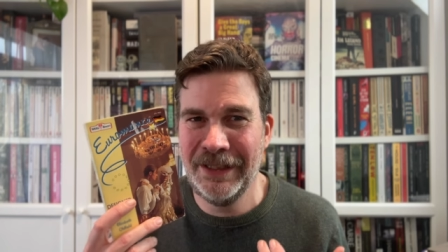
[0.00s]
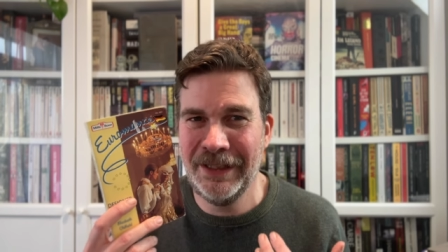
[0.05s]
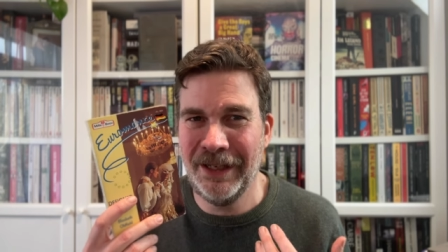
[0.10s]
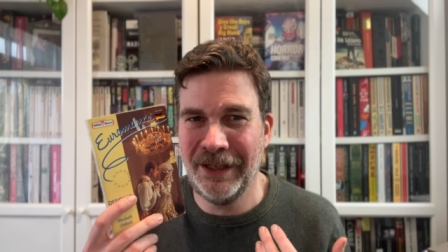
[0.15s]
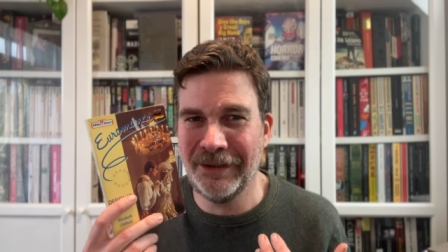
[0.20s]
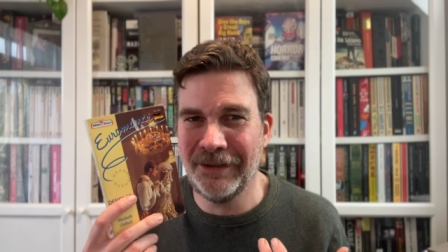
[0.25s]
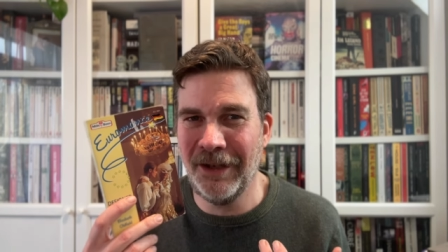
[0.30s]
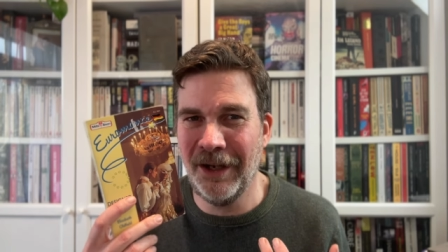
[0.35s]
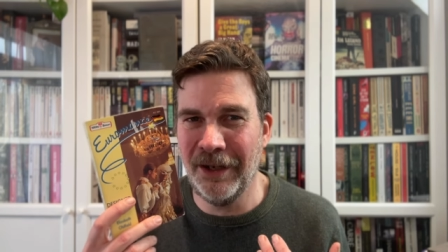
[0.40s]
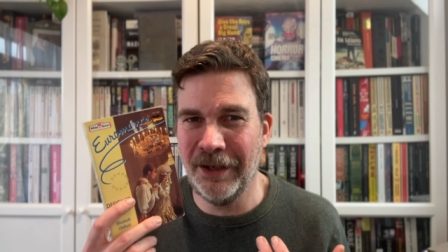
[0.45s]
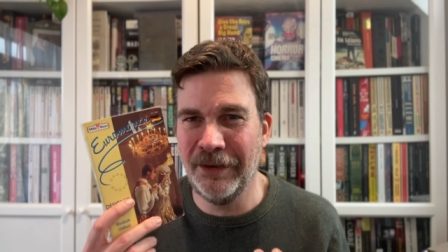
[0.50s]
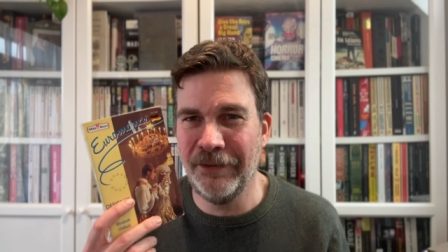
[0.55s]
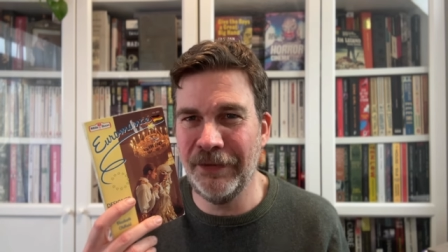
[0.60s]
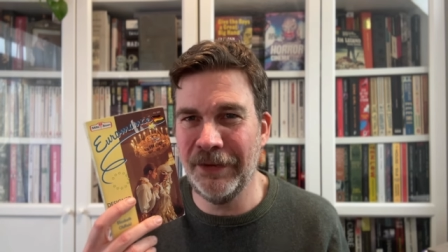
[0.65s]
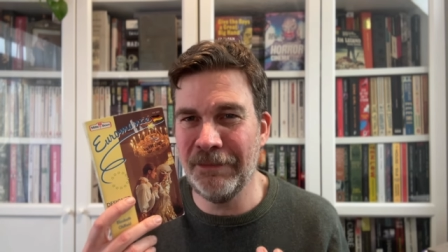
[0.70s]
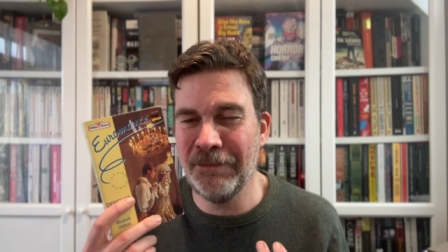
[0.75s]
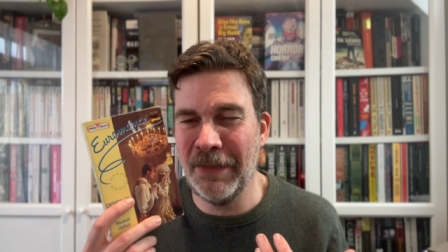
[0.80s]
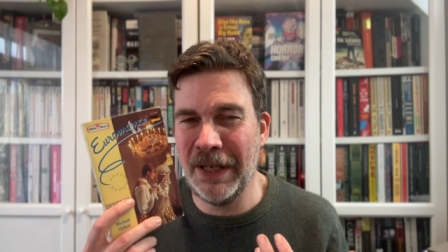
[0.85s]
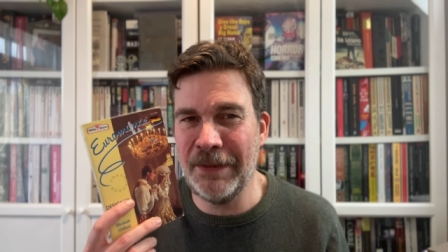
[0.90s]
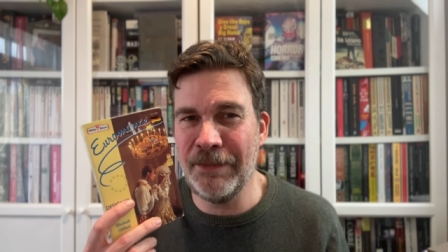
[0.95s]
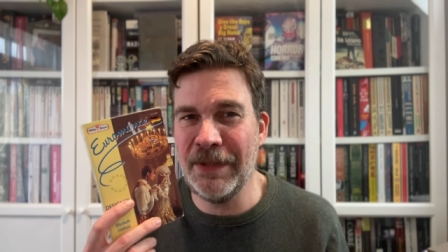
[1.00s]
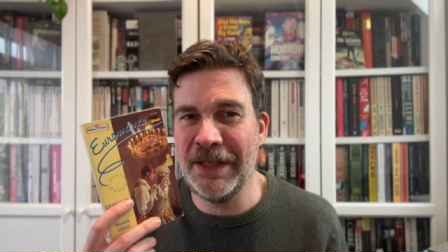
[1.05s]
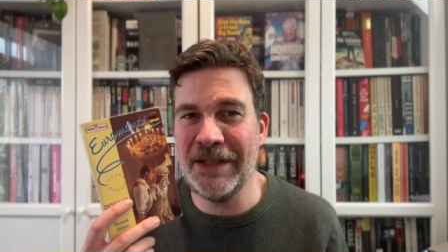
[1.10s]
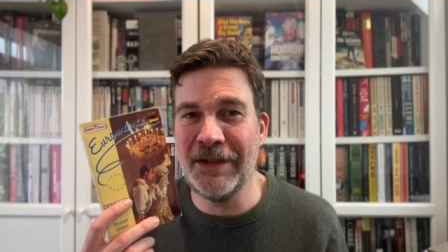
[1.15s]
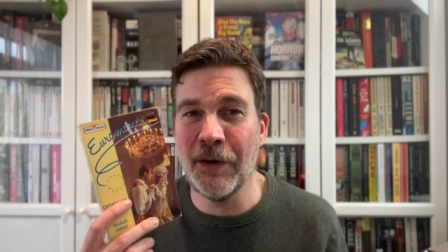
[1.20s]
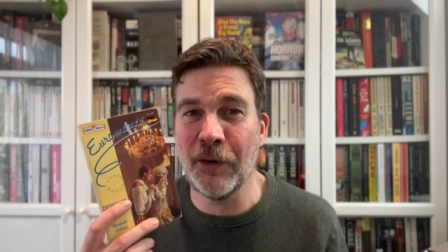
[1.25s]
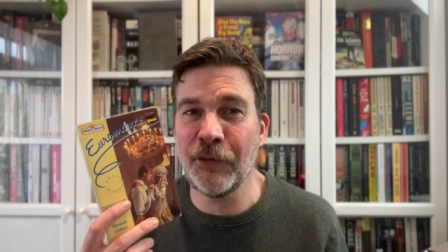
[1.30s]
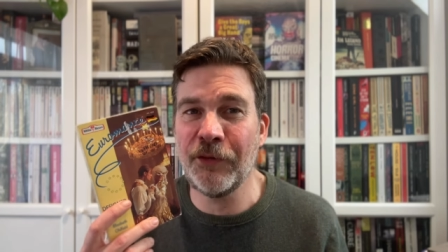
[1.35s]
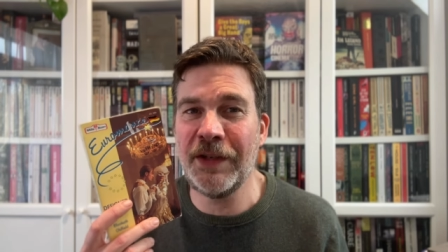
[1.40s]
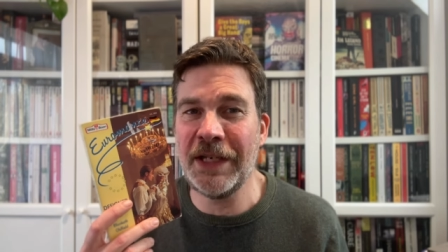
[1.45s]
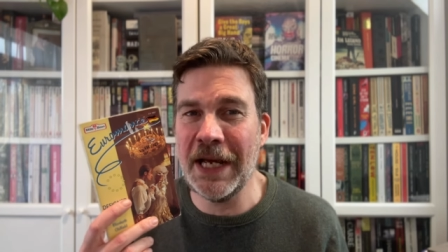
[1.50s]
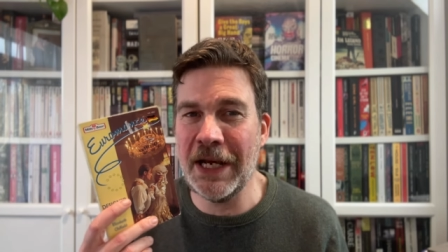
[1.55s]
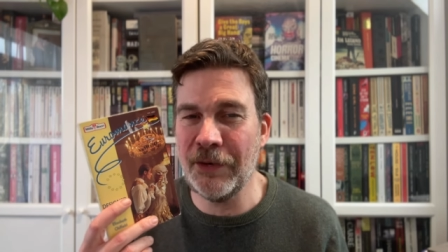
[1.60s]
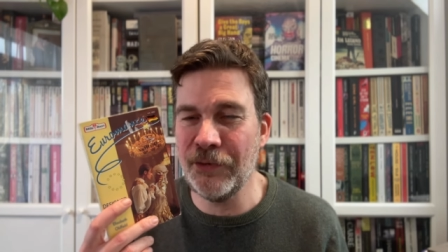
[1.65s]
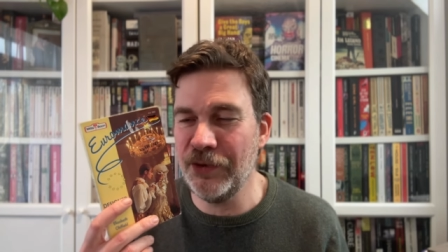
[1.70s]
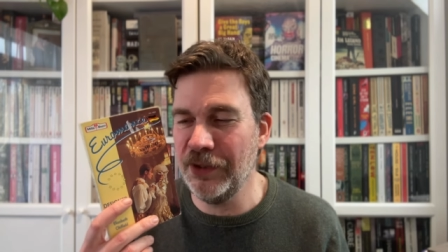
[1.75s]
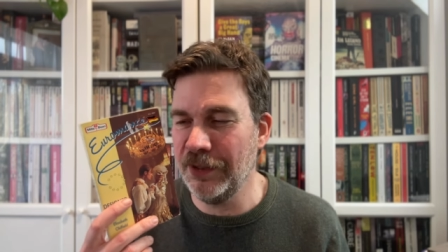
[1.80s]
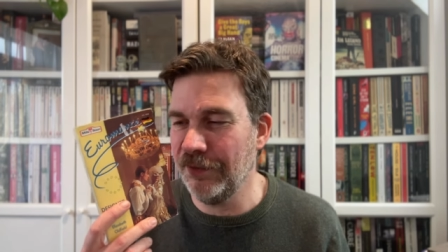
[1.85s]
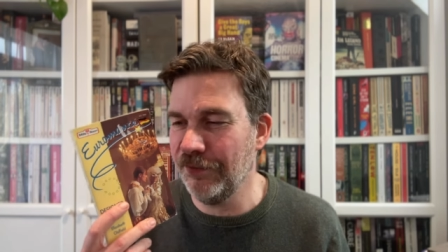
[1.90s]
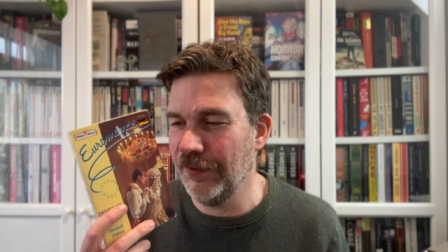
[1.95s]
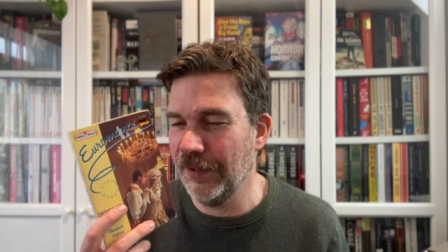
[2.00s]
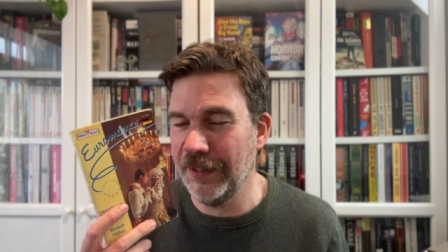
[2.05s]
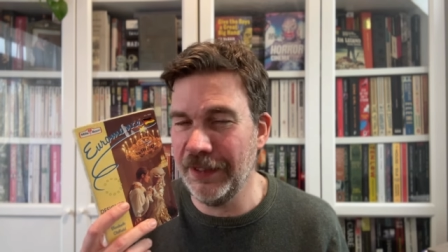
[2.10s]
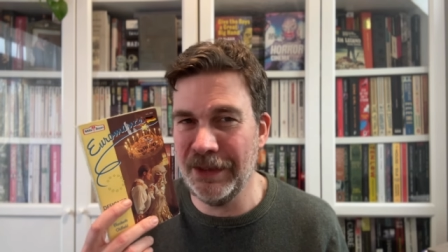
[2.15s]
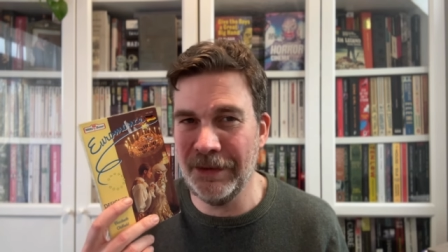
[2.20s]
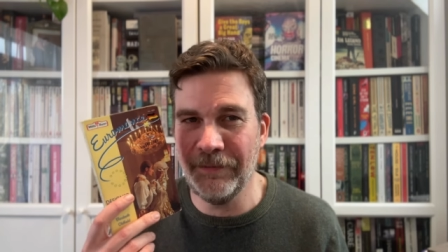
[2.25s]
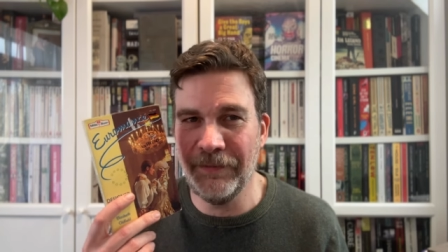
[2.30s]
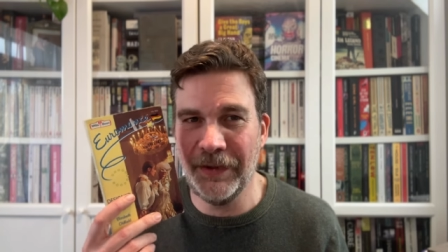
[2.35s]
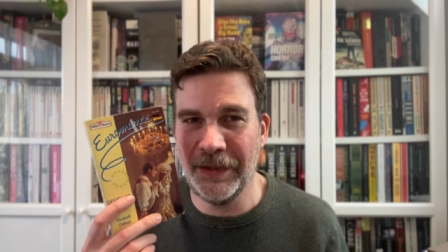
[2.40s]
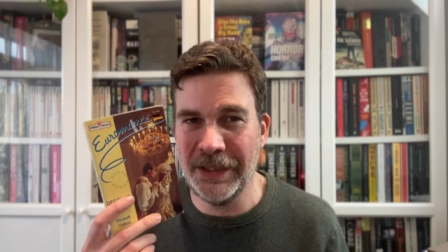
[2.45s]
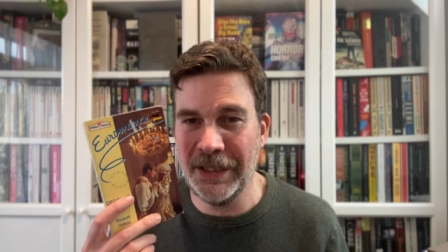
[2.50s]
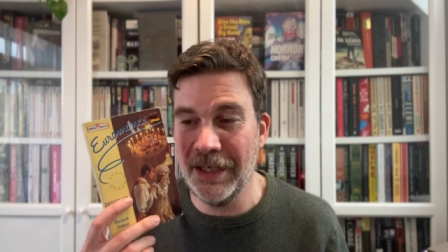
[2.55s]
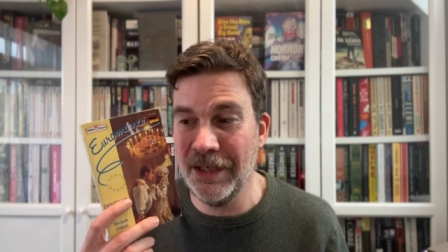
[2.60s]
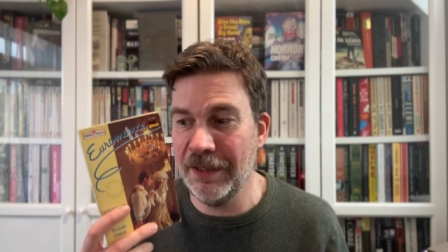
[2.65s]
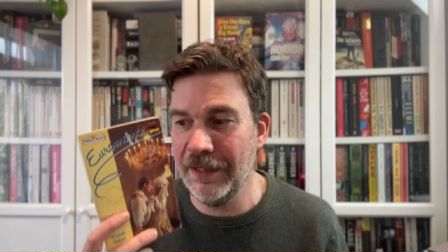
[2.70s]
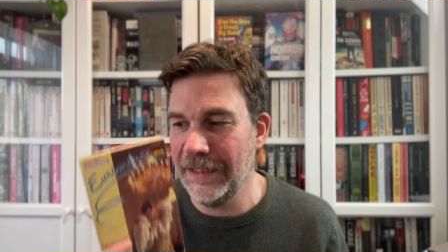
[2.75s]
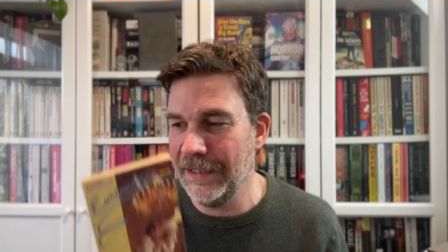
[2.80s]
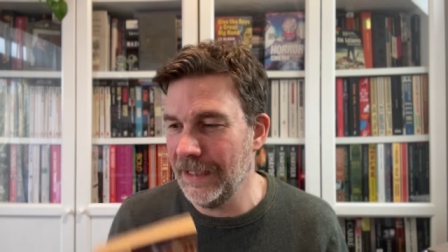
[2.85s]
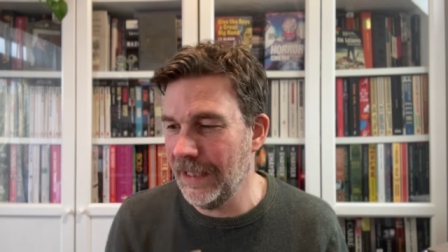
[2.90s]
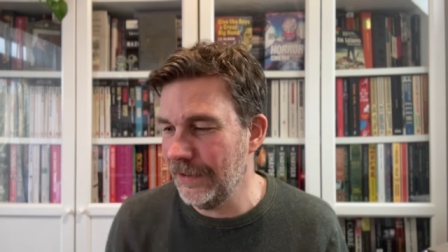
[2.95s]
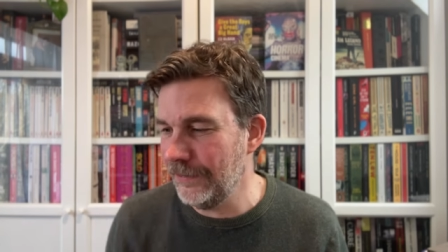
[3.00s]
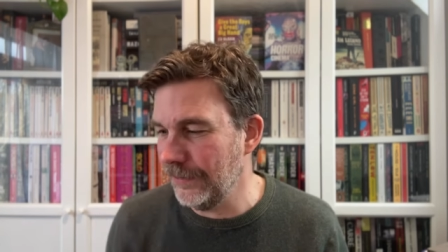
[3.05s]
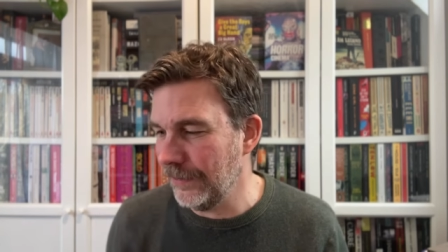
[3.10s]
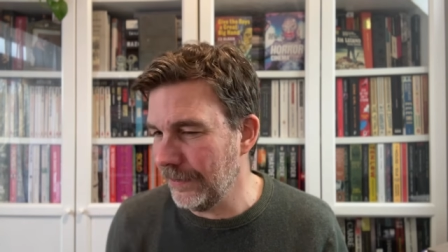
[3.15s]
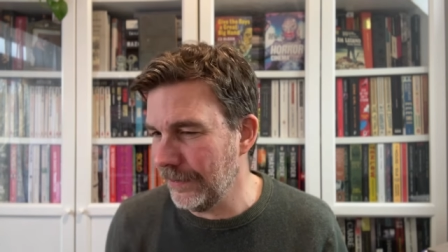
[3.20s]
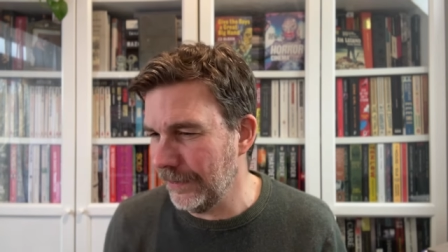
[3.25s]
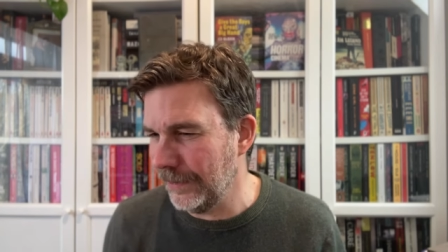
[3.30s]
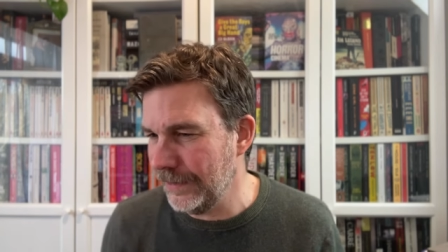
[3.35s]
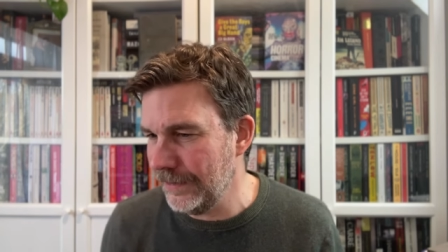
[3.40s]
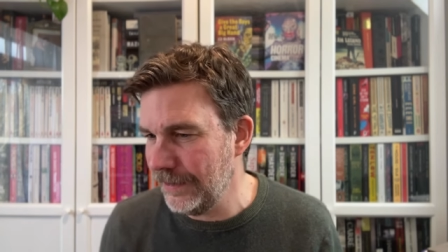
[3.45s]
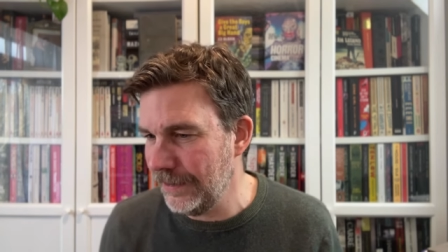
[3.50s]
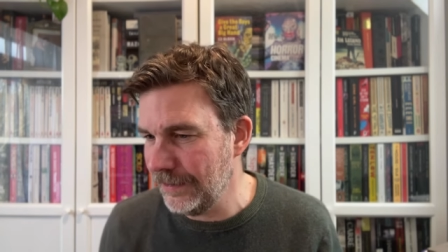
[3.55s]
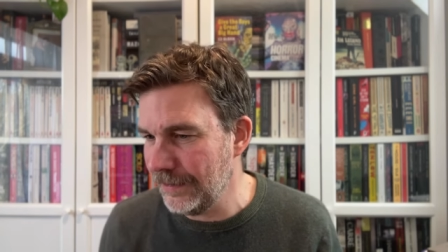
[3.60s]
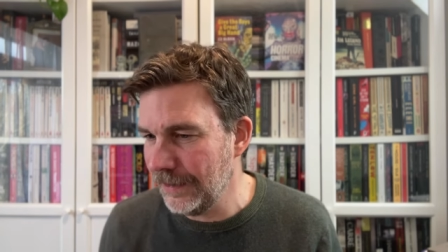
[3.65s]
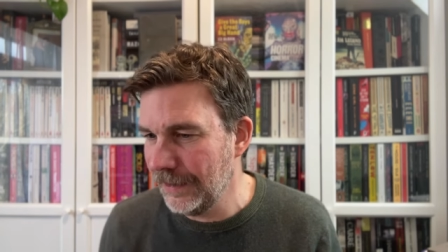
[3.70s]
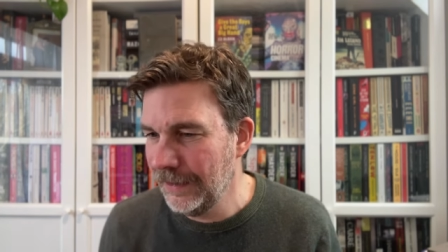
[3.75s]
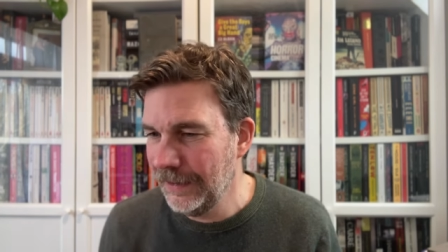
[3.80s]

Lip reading: and kind of made me nostalgic for the early years of the 90s.